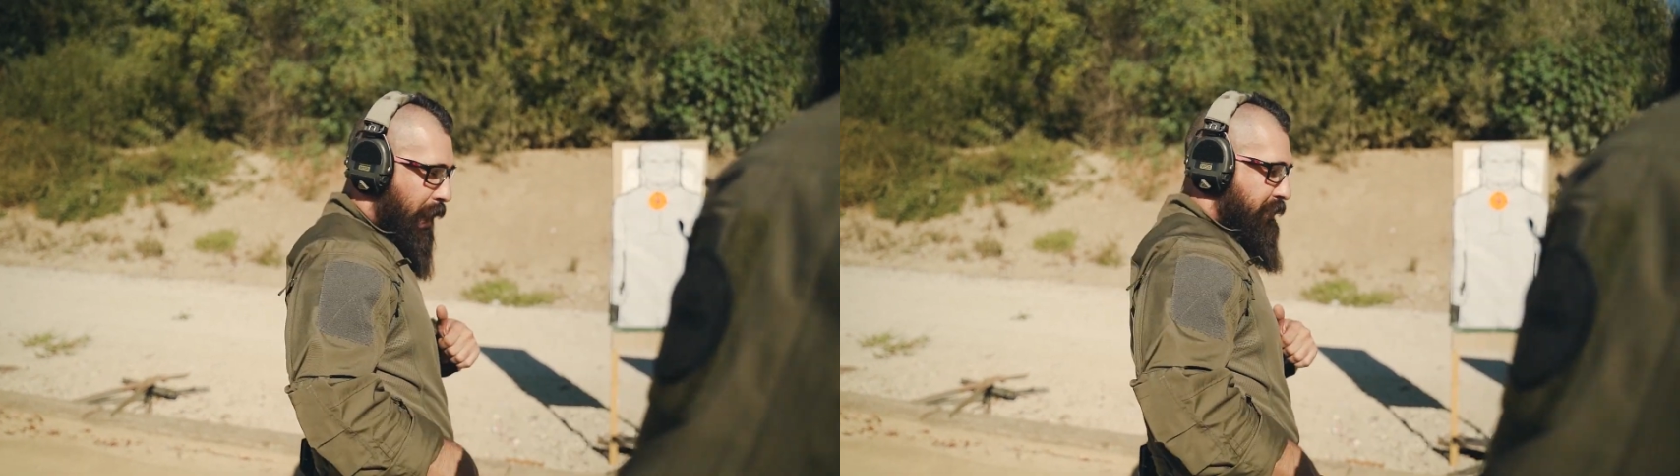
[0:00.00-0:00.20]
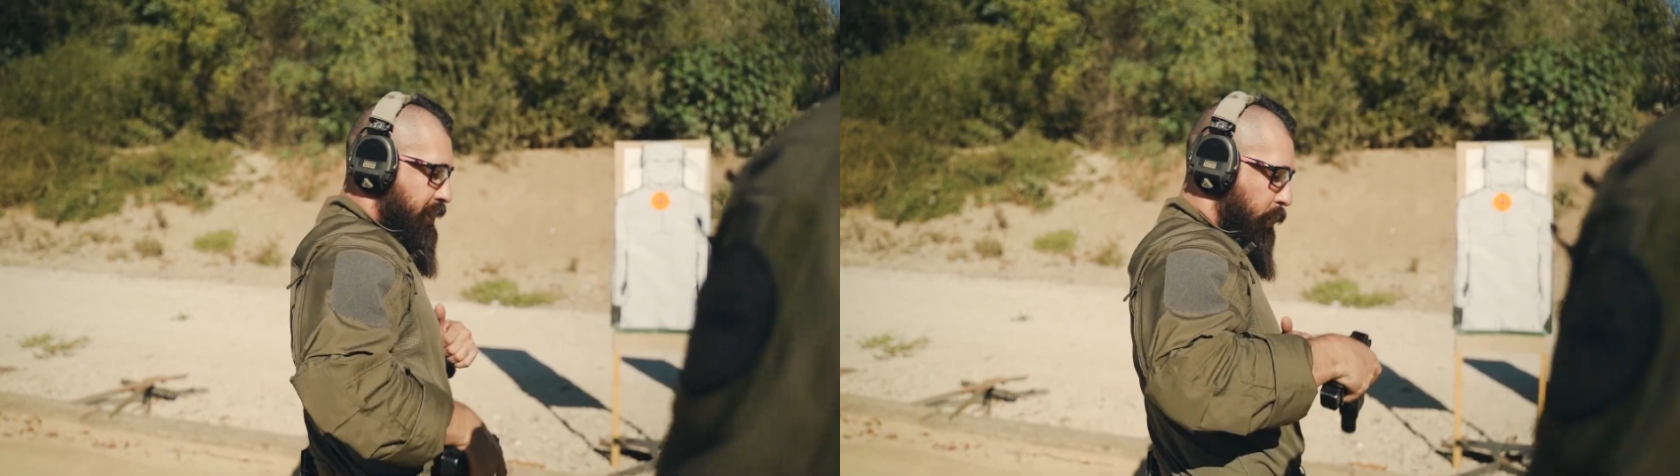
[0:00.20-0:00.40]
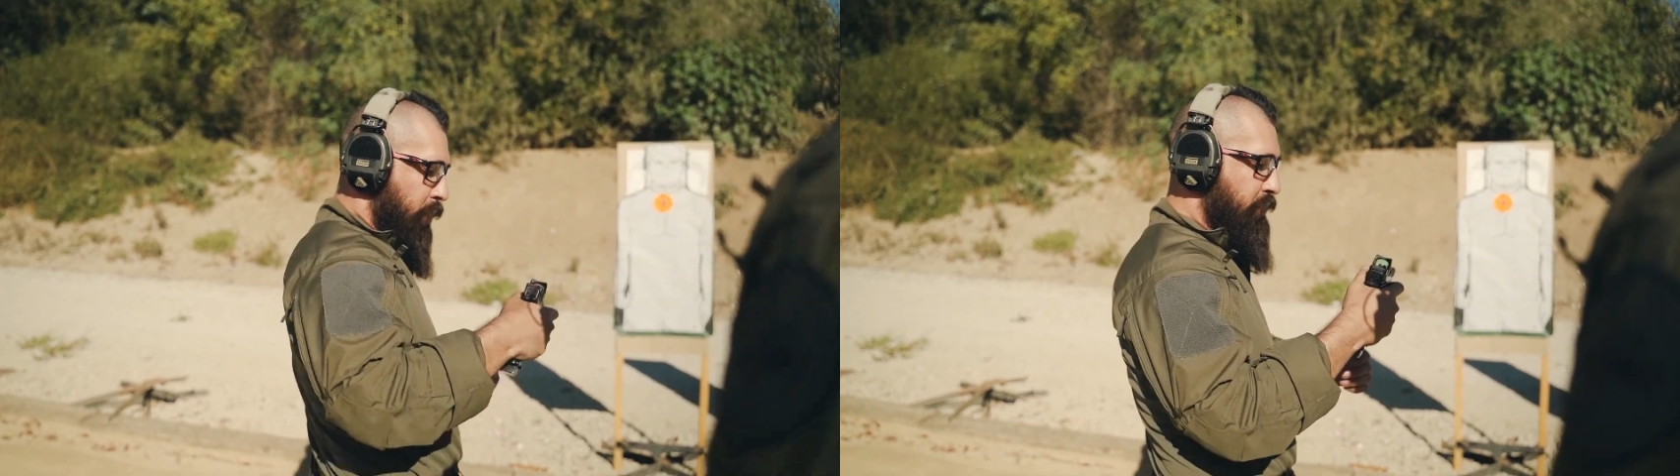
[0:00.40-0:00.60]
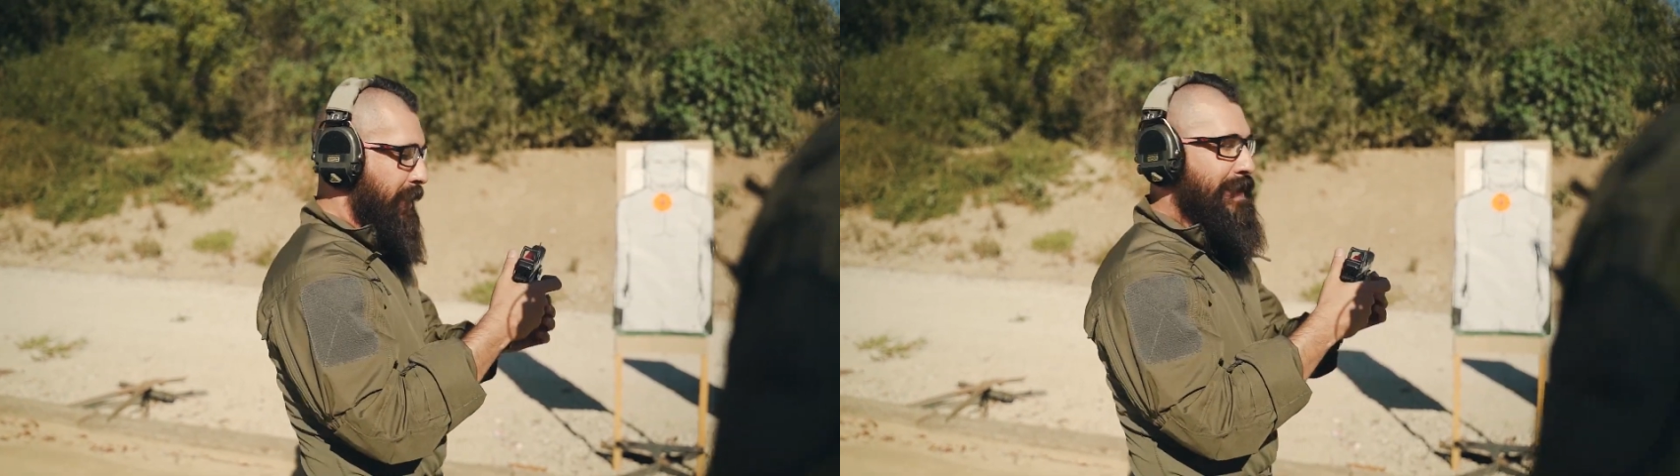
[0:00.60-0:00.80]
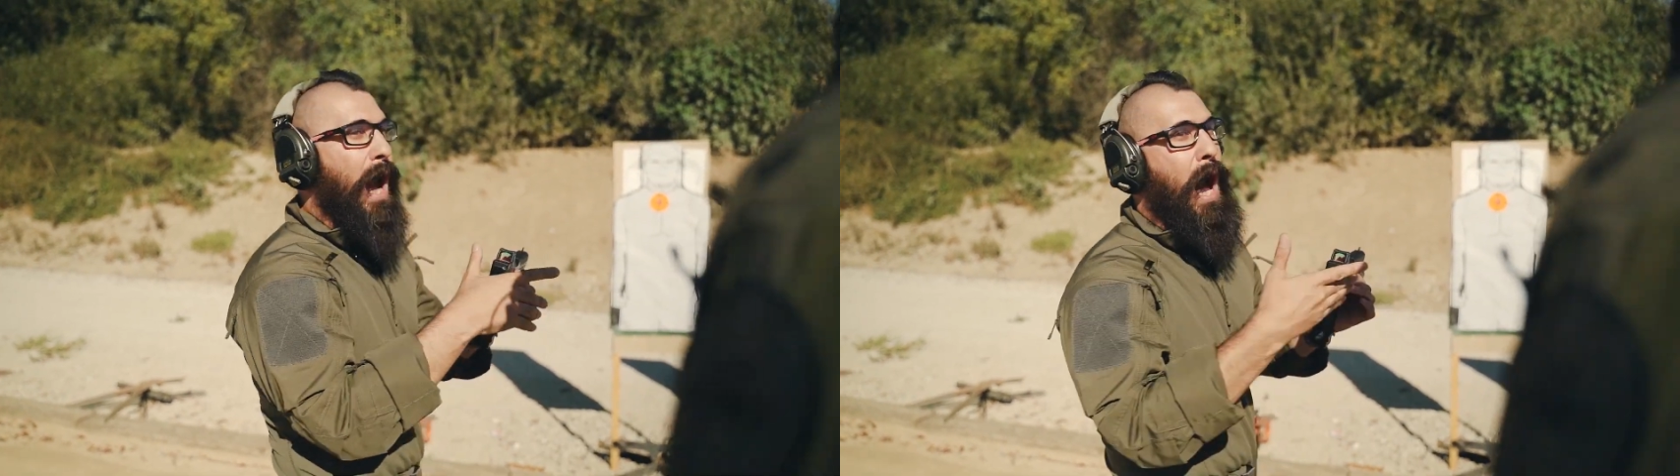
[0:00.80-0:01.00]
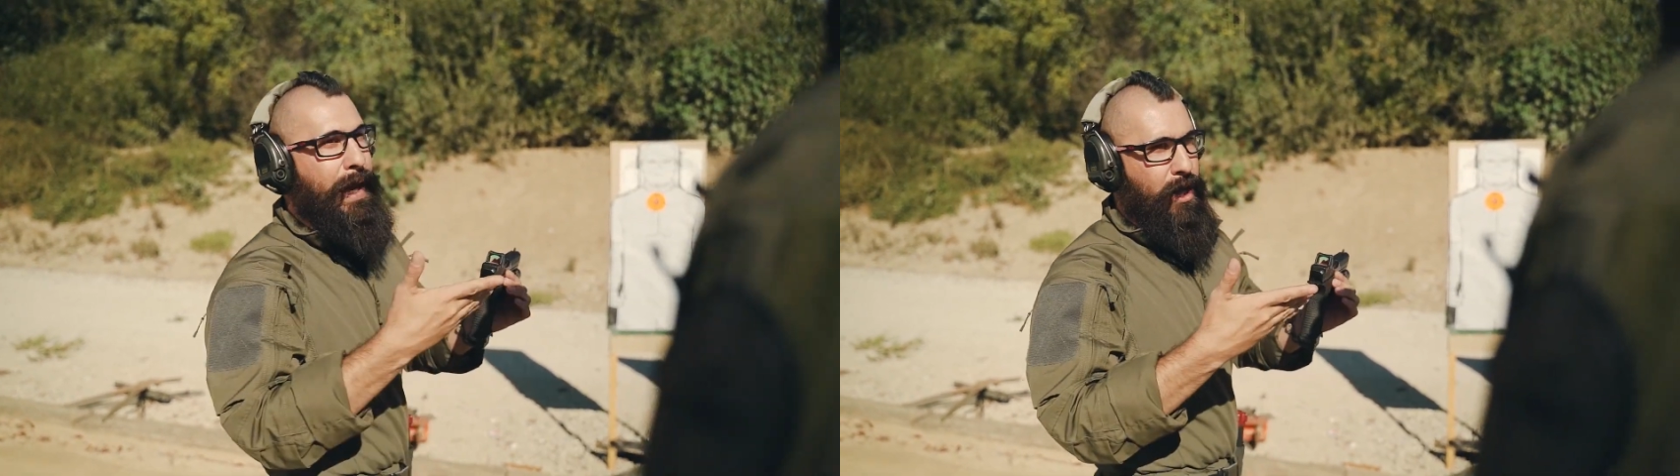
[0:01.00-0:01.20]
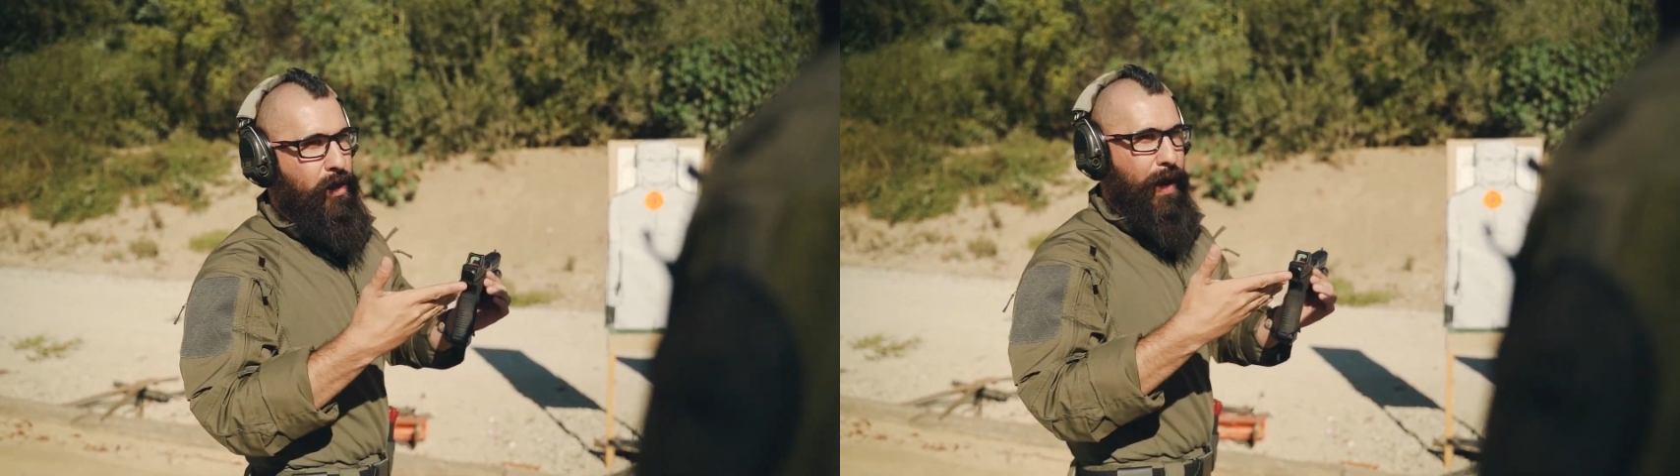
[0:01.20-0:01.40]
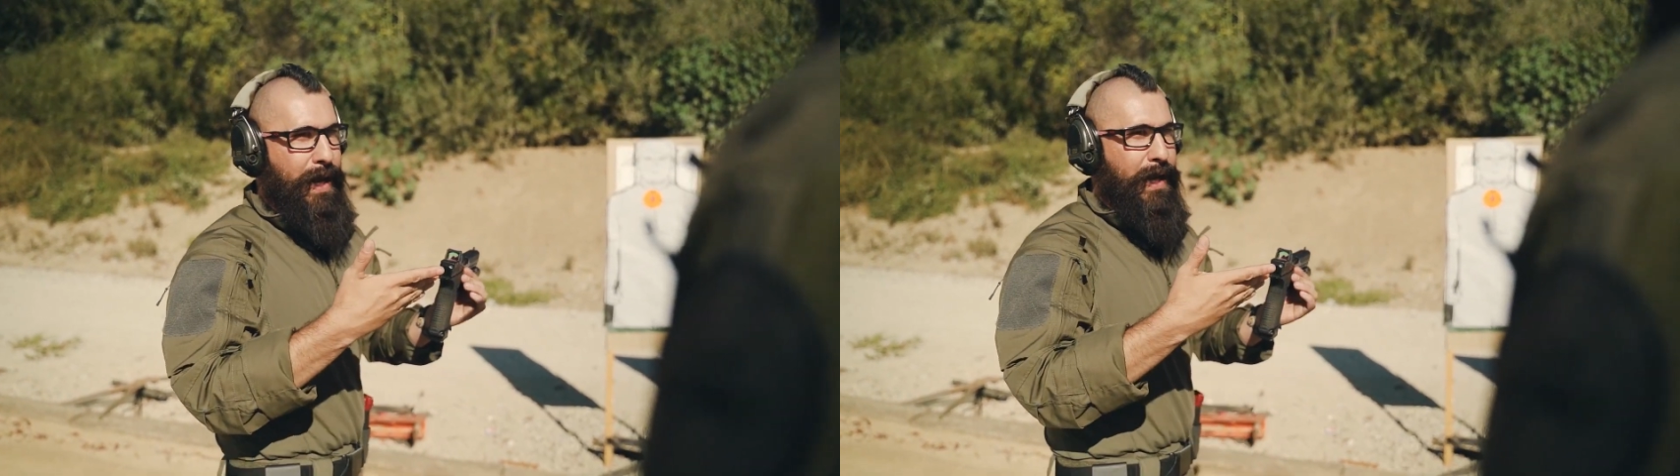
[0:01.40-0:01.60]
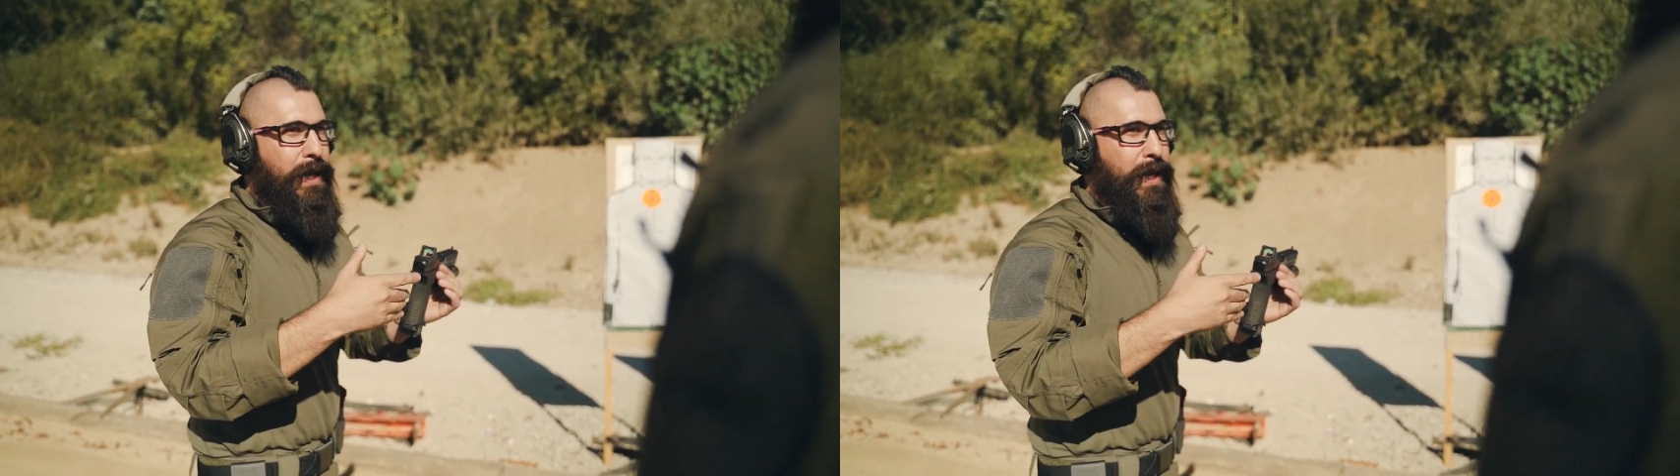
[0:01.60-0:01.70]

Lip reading: Obviously we're using a dot here, right?